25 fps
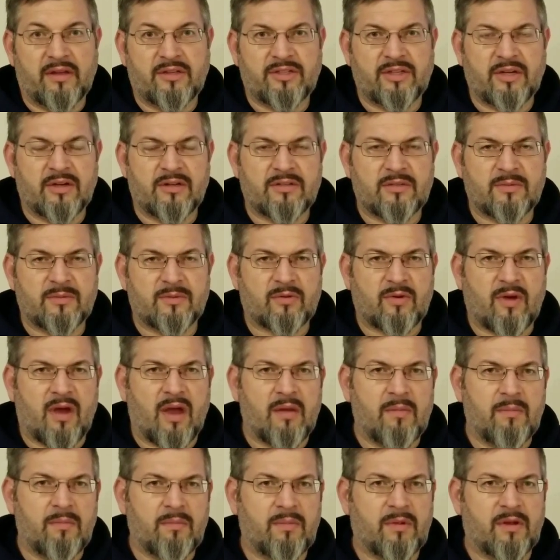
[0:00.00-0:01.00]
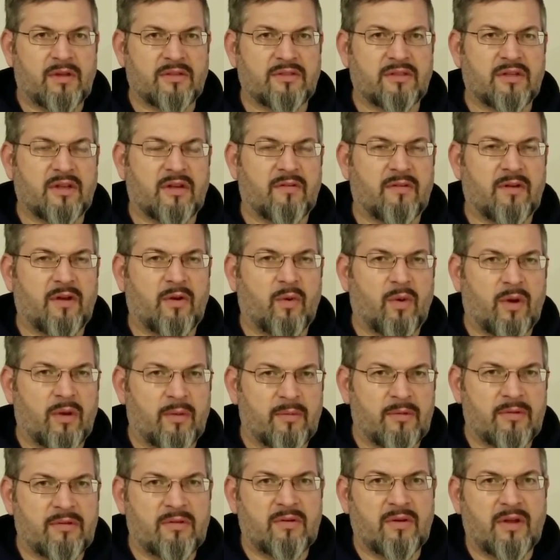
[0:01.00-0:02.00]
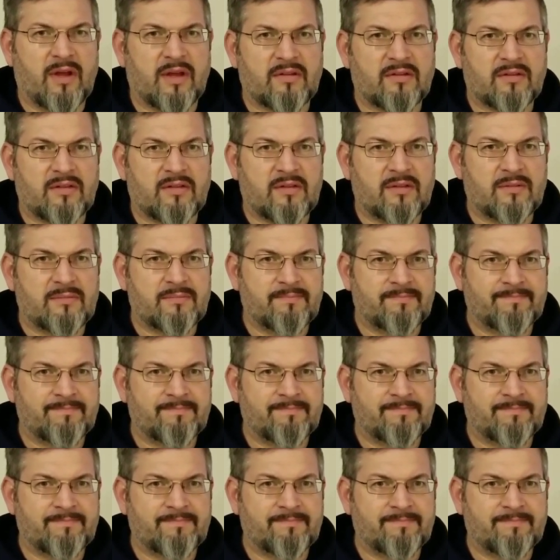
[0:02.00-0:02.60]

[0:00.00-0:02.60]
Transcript: Like, share, and subscribe, because you never know what I'm going to do next.